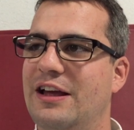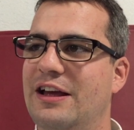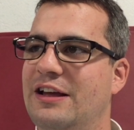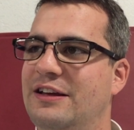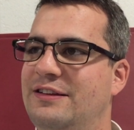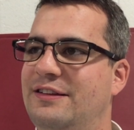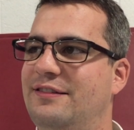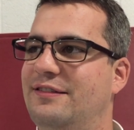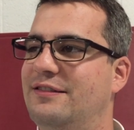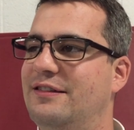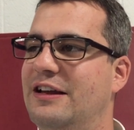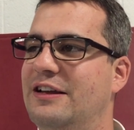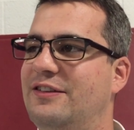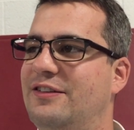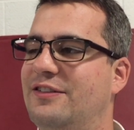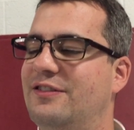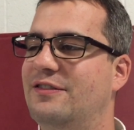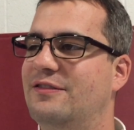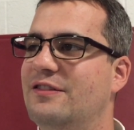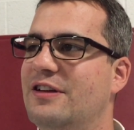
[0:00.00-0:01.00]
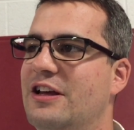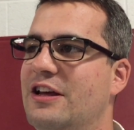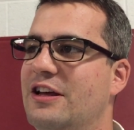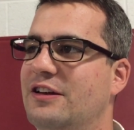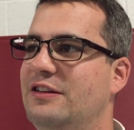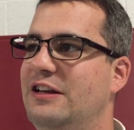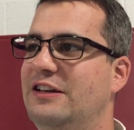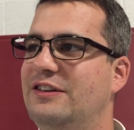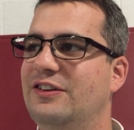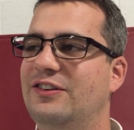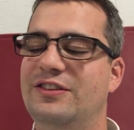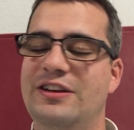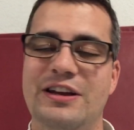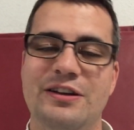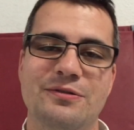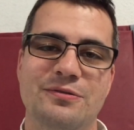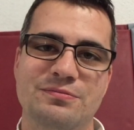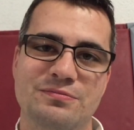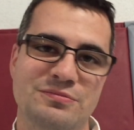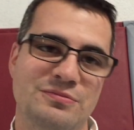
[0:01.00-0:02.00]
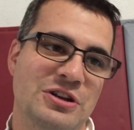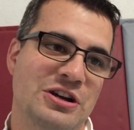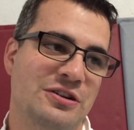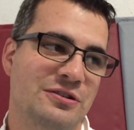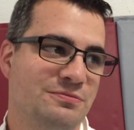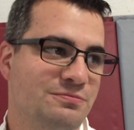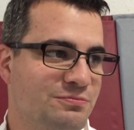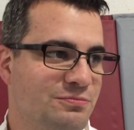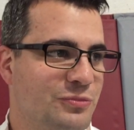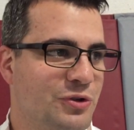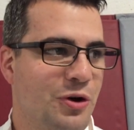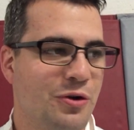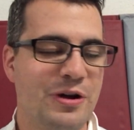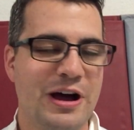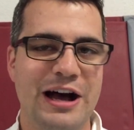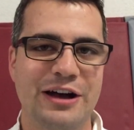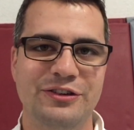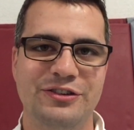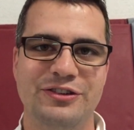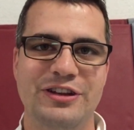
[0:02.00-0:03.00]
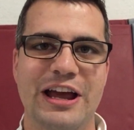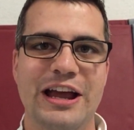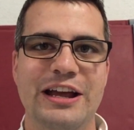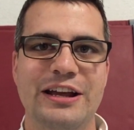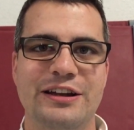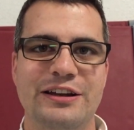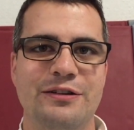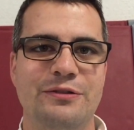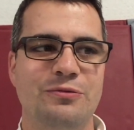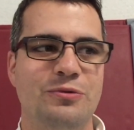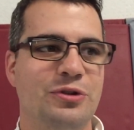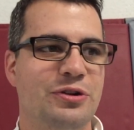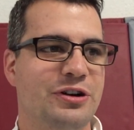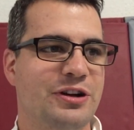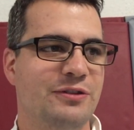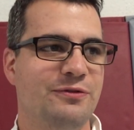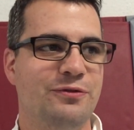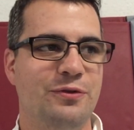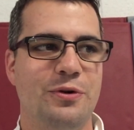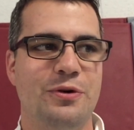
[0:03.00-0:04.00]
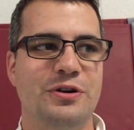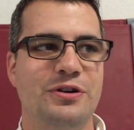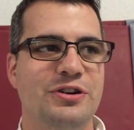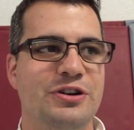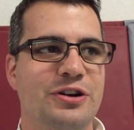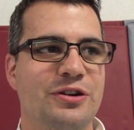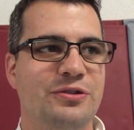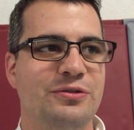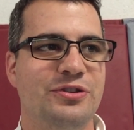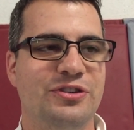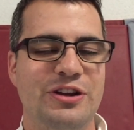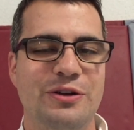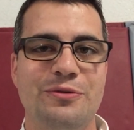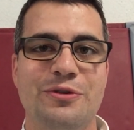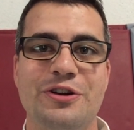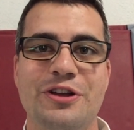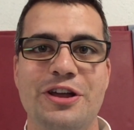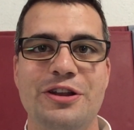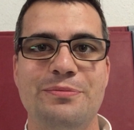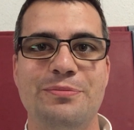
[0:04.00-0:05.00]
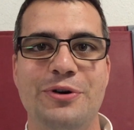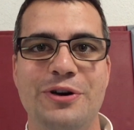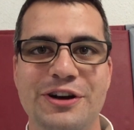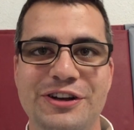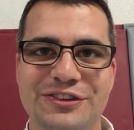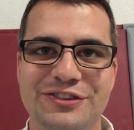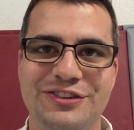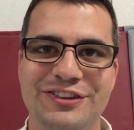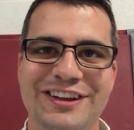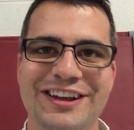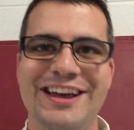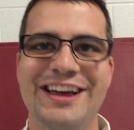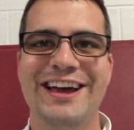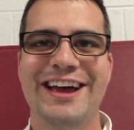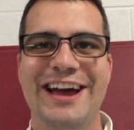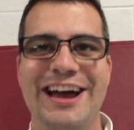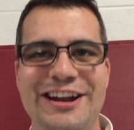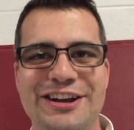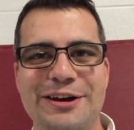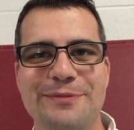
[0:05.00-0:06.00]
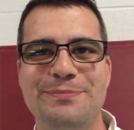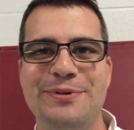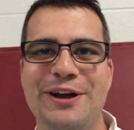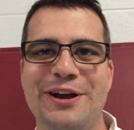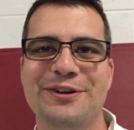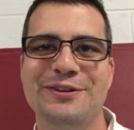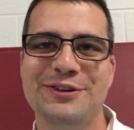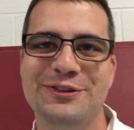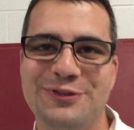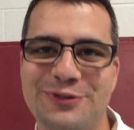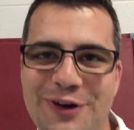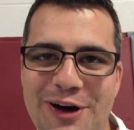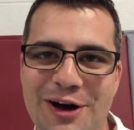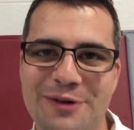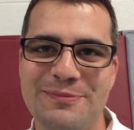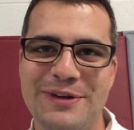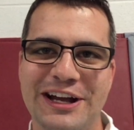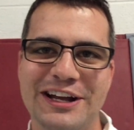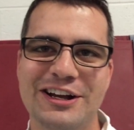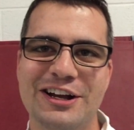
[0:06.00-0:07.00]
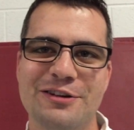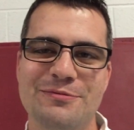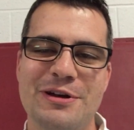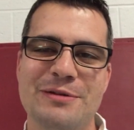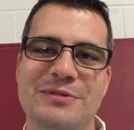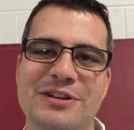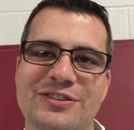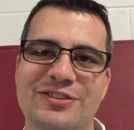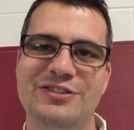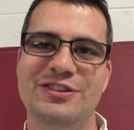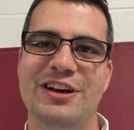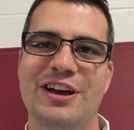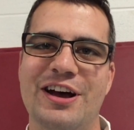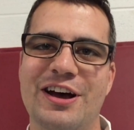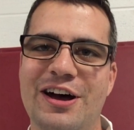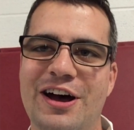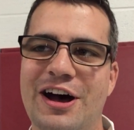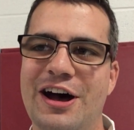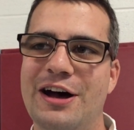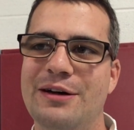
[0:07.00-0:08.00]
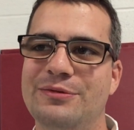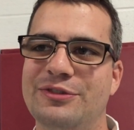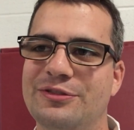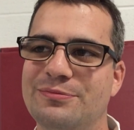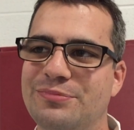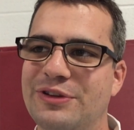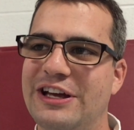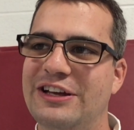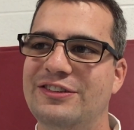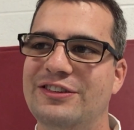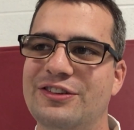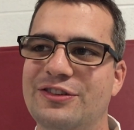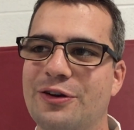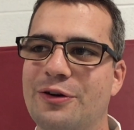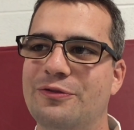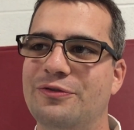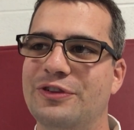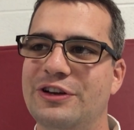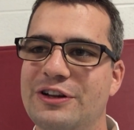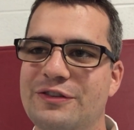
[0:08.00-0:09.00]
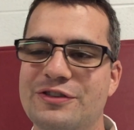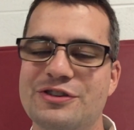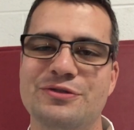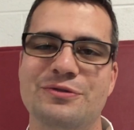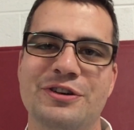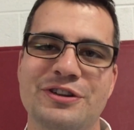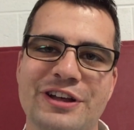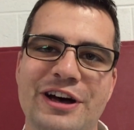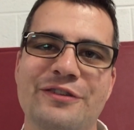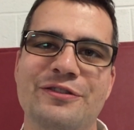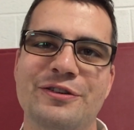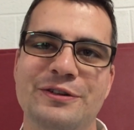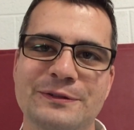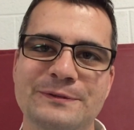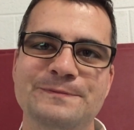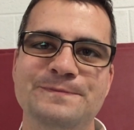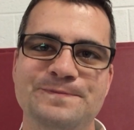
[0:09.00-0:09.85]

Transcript: it's it's neat to see Dylan go to Ohio State, and we're looking forward to seeing where the other boys end up here this fall, making commitments to um, some places, hopefully Division One level.